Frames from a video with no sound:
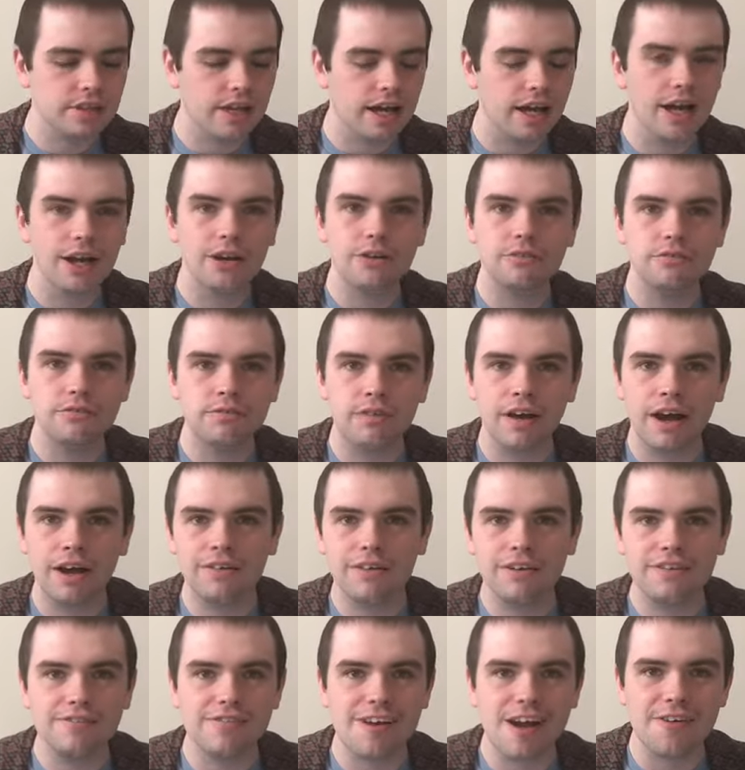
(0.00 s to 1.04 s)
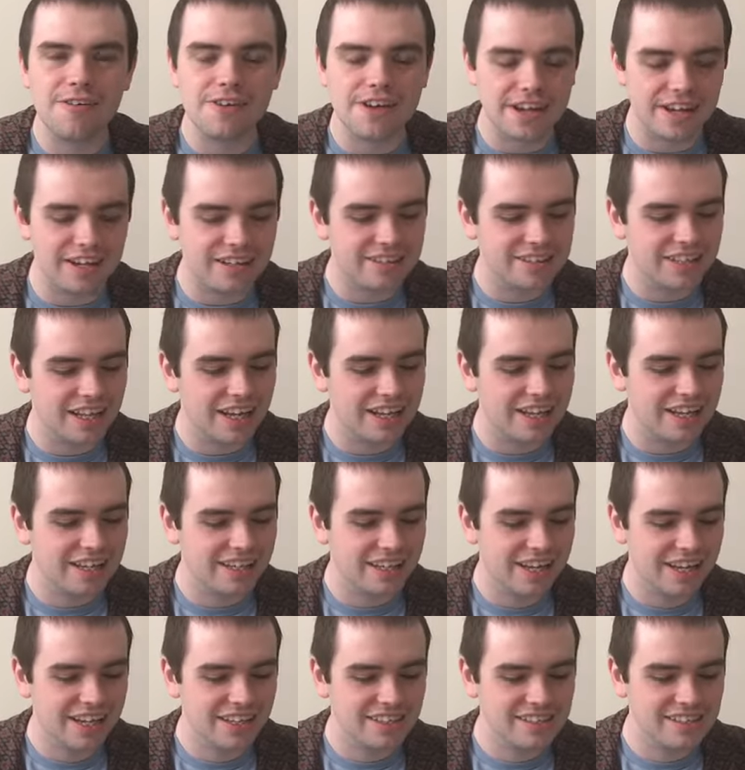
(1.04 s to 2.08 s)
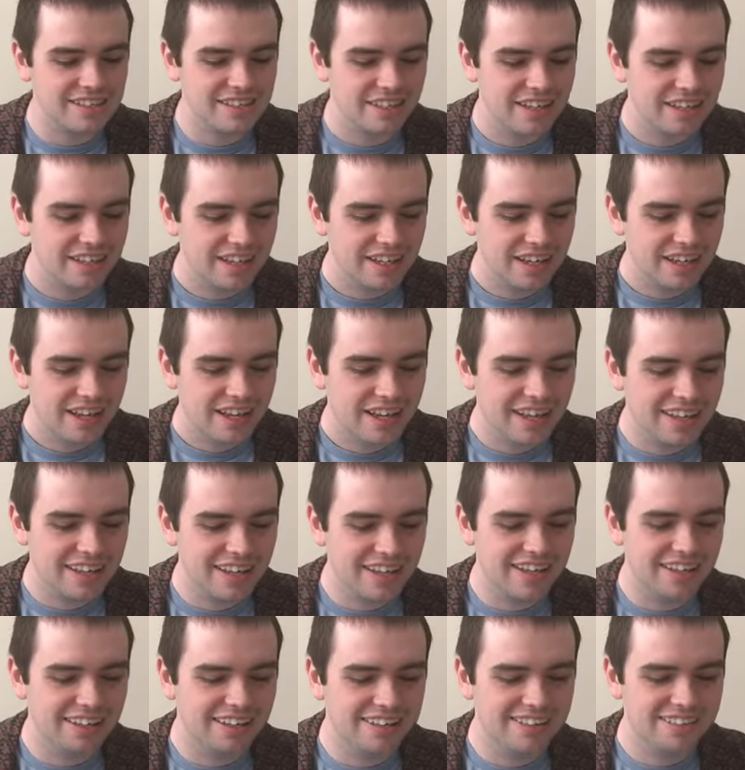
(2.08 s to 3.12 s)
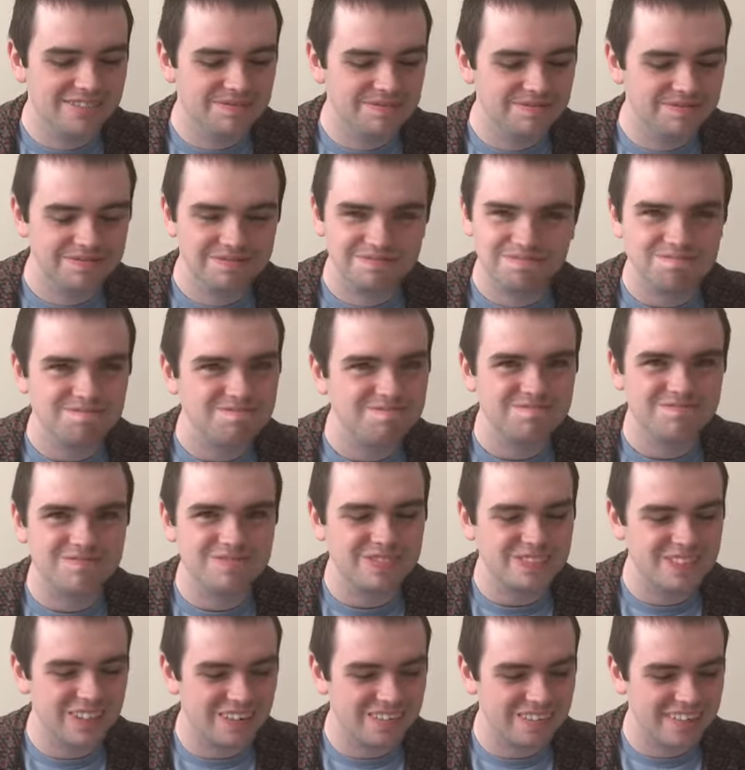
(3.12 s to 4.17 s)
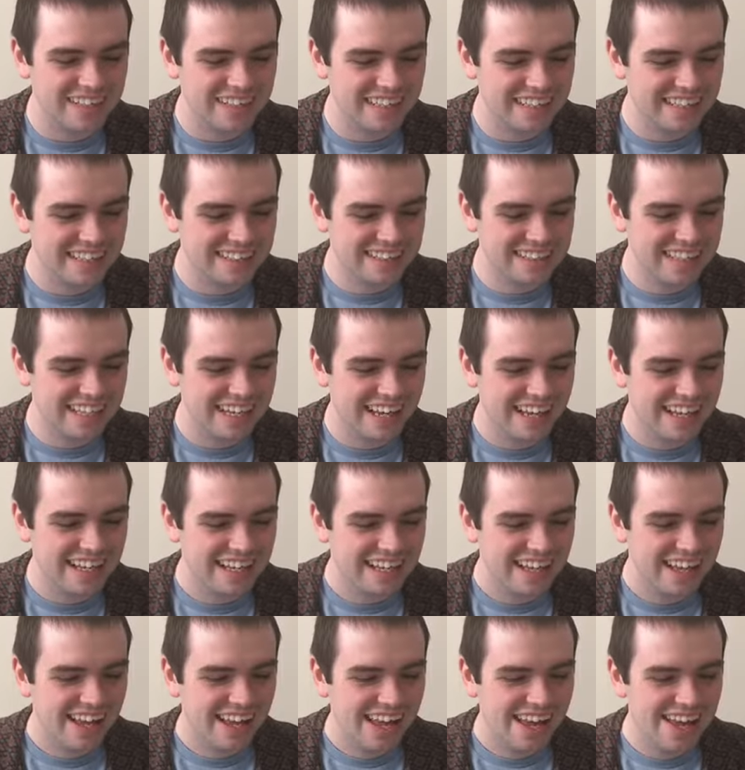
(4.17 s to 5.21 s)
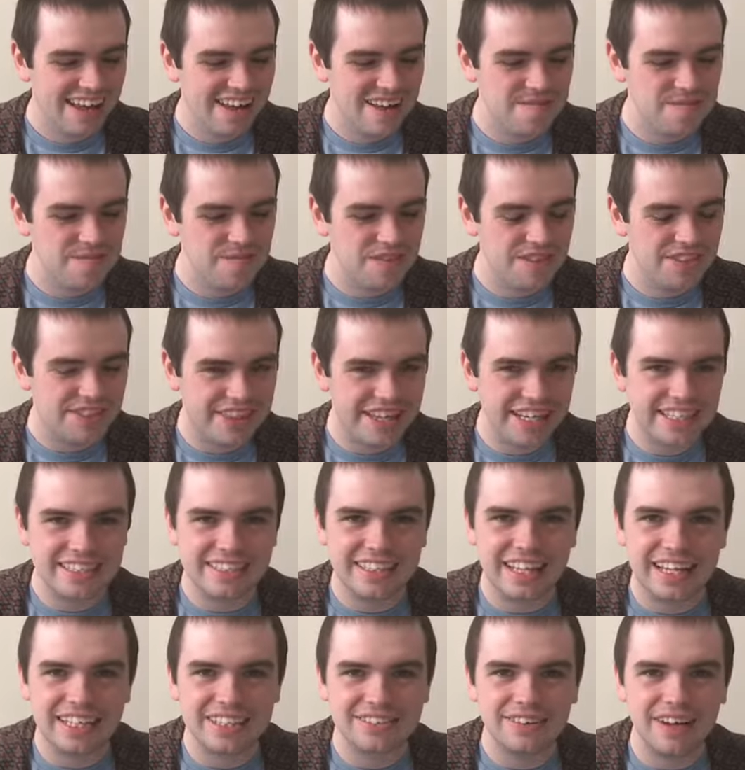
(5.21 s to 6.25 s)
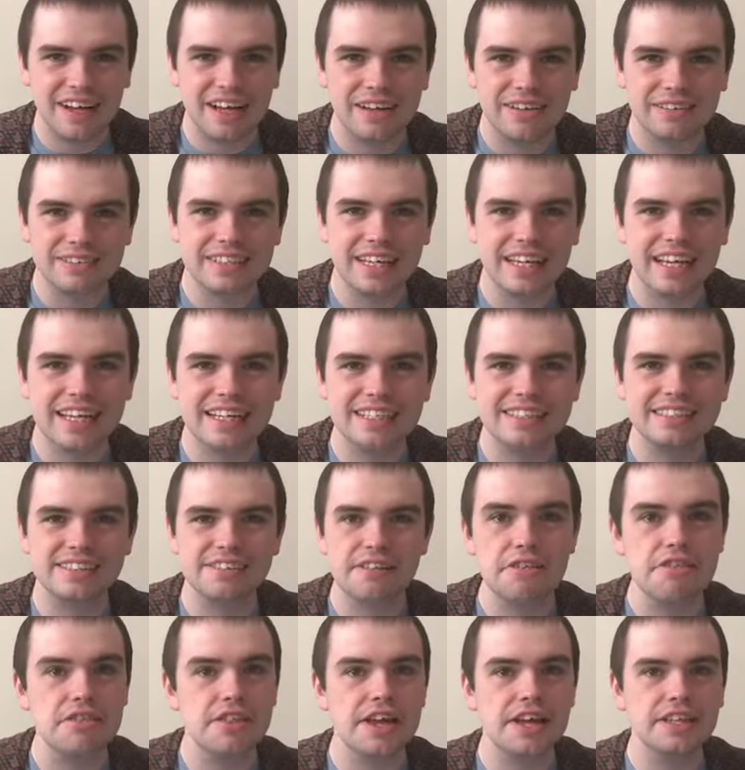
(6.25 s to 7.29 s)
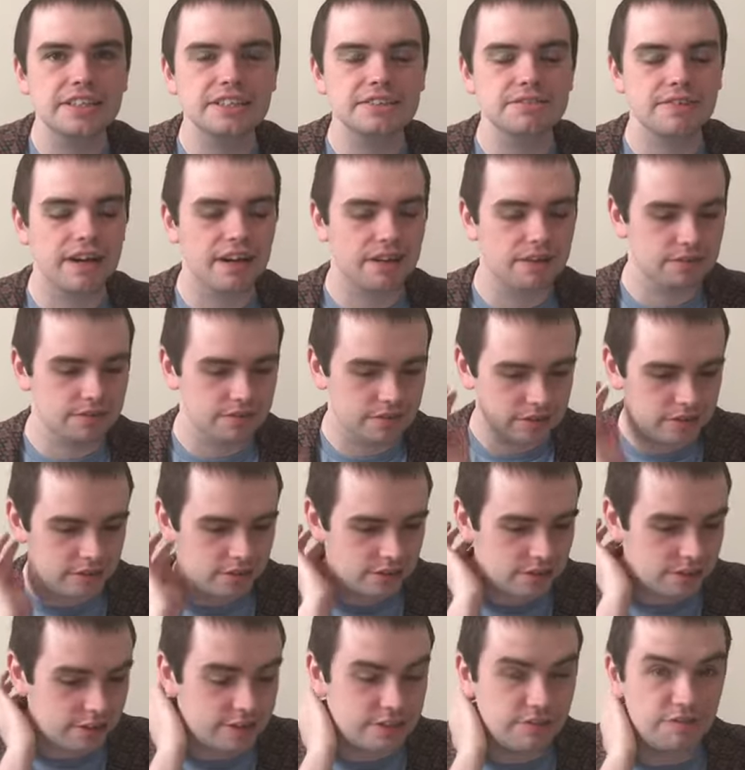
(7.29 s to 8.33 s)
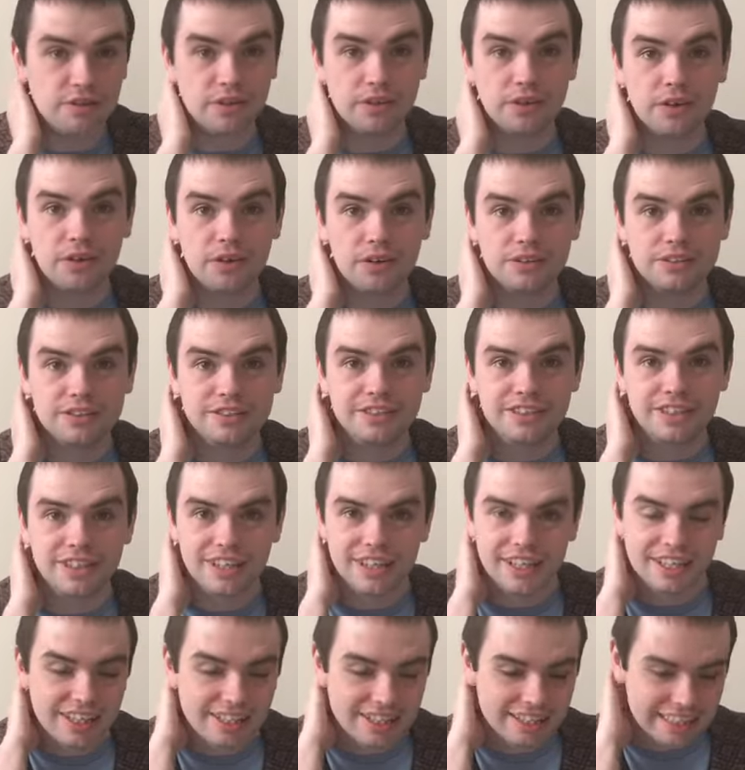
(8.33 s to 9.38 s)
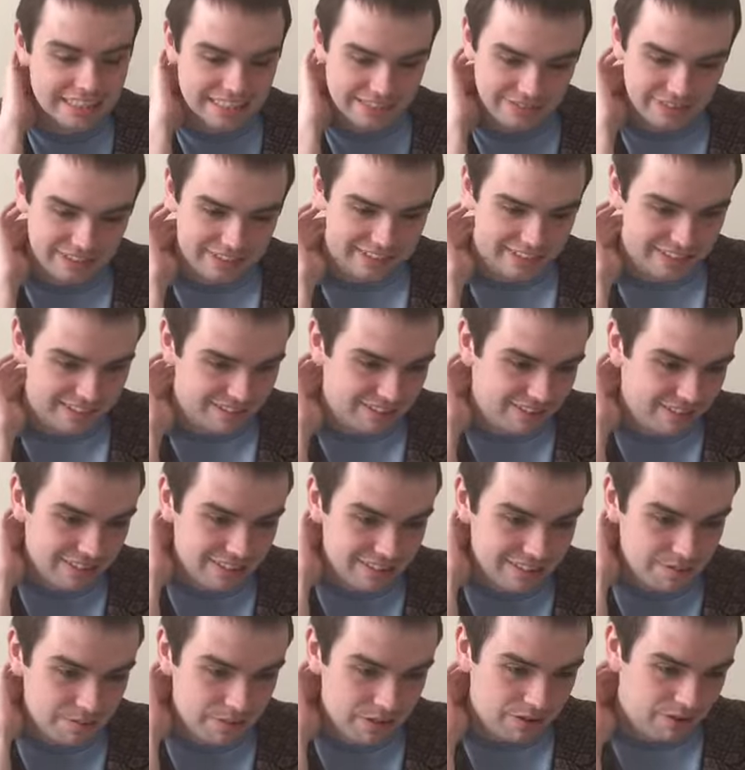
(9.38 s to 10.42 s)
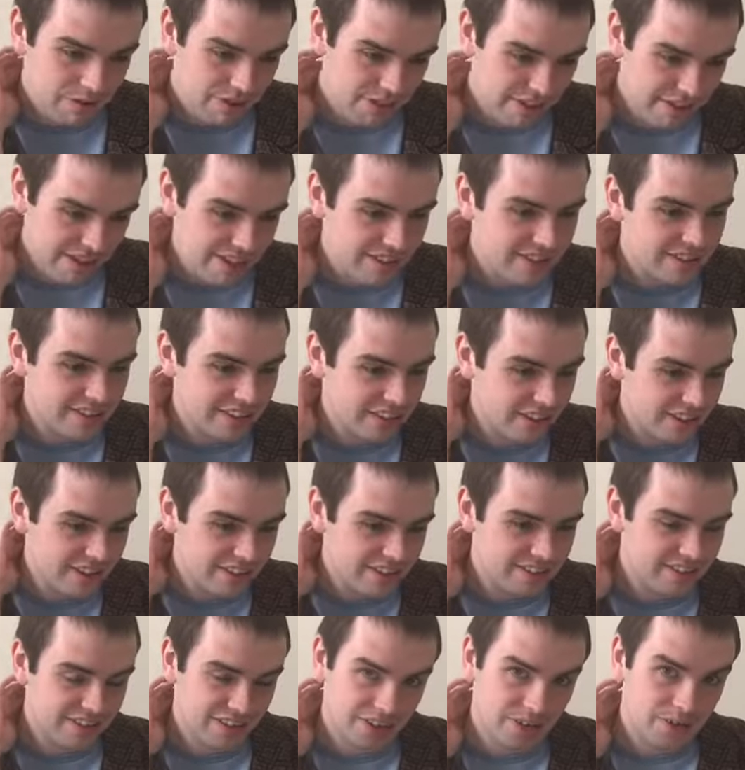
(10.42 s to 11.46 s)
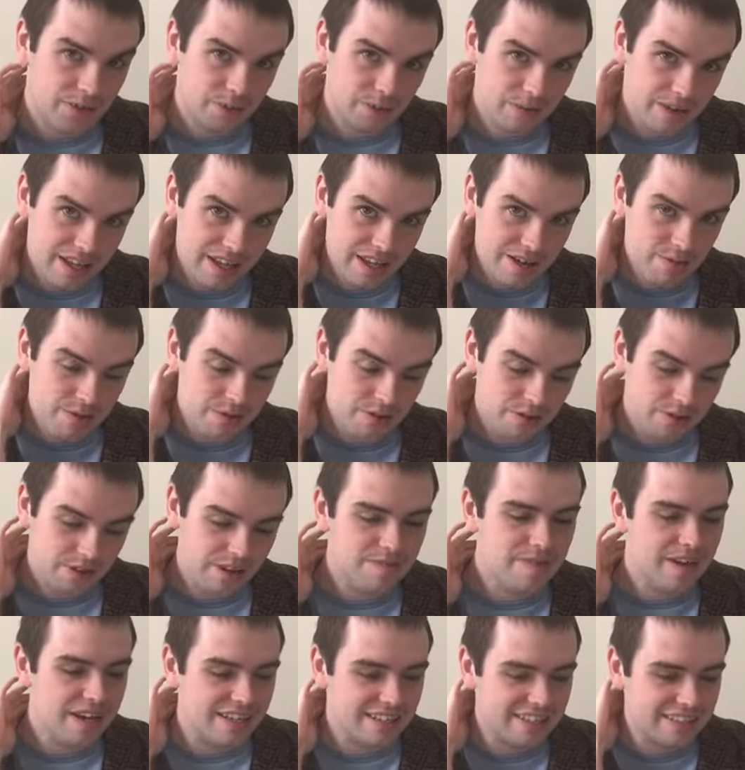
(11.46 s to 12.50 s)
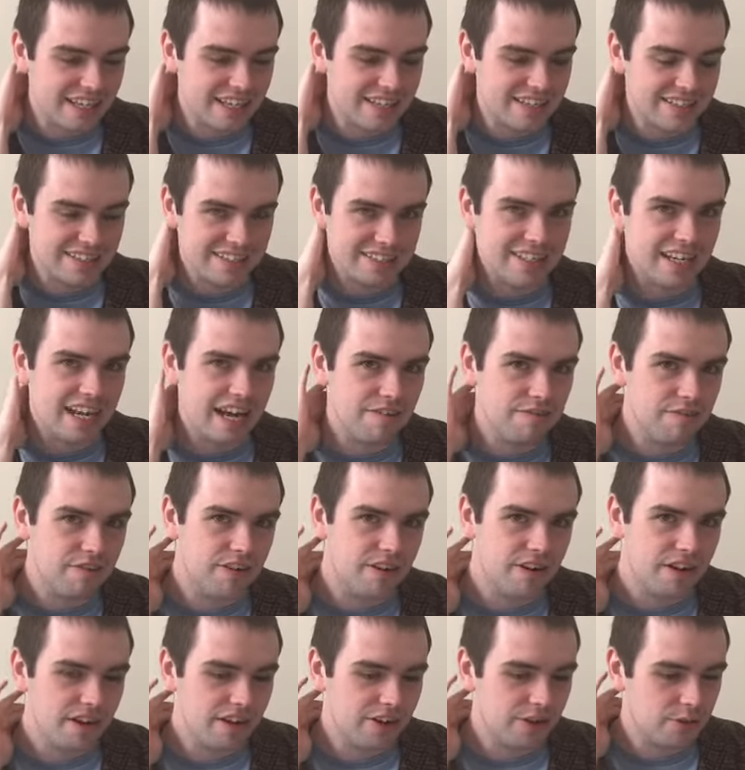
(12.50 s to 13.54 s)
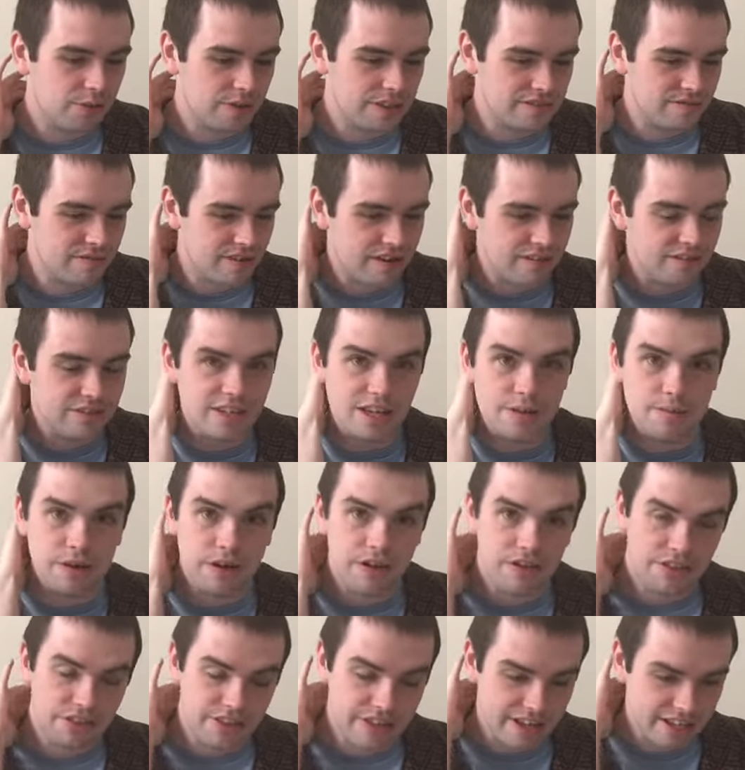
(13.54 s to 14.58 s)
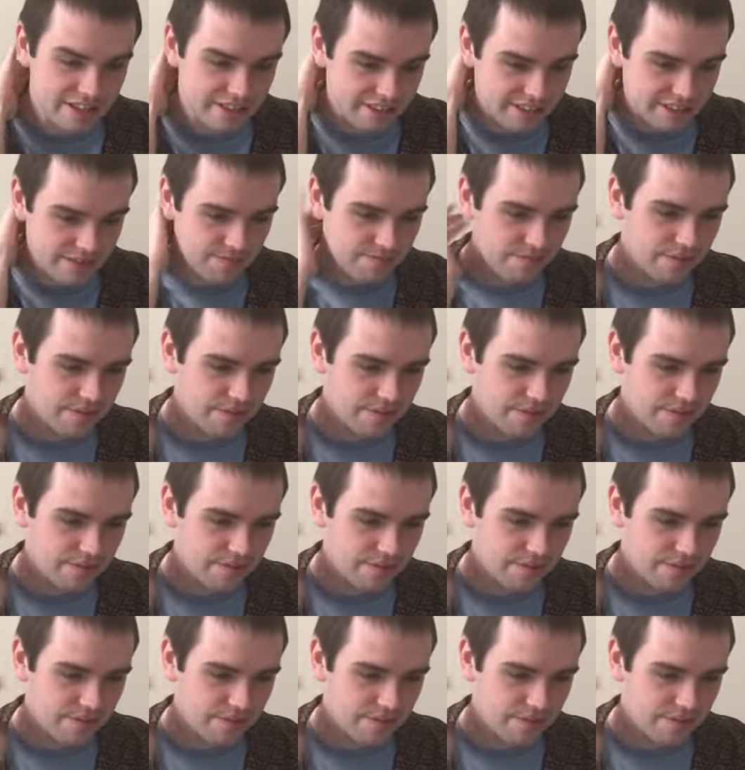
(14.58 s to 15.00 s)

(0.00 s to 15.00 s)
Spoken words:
How very, very exciting it is. It's not really, is it? This next round is the theatre round, because of course this festival is about theatre, so it would only make sense to have a quiz round about theatre.